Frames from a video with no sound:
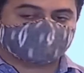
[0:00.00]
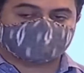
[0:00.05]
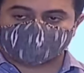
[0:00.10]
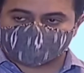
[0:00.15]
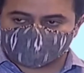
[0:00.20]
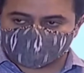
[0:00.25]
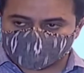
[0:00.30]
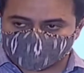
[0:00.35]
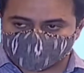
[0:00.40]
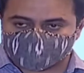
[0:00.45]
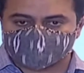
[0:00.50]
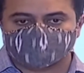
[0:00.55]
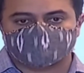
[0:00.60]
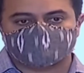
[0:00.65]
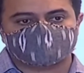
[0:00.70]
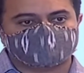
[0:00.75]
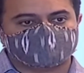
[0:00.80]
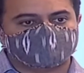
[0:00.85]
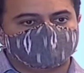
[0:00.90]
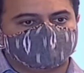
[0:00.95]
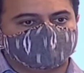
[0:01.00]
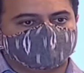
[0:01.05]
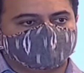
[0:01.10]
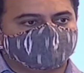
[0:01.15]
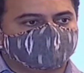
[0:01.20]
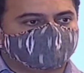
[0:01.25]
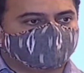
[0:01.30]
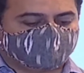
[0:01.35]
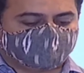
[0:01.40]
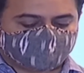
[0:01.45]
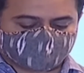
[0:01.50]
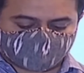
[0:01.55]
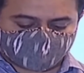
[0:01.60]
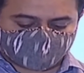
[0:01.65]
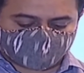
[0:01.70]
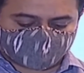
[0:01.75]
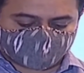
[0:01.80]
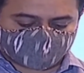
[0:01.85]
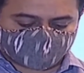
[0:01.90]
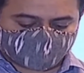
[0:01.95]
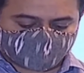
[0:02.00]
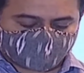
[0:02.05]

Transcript: Thank you very much for your business.